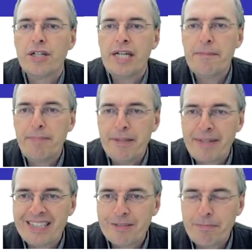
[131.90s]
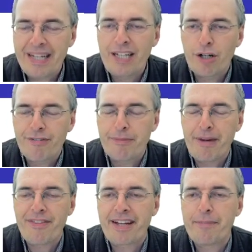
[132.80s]
implements many of the
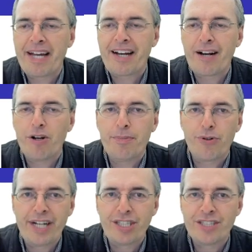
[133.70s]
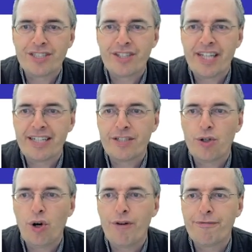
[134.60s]
mathematical operations that it
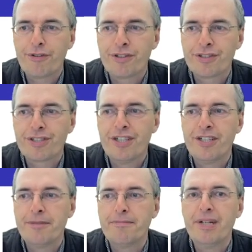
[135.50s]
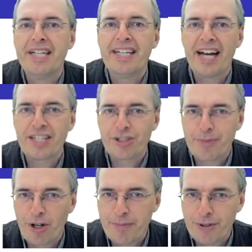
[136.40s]
offers, um, linear
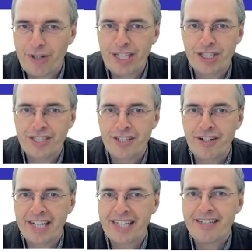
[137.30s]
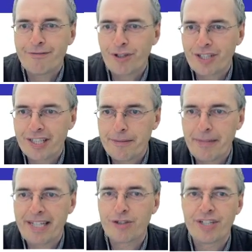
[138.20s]
algebra operations like inverting a
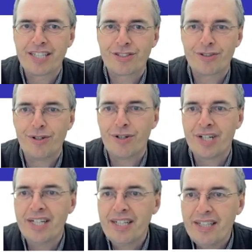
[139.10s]
matrix or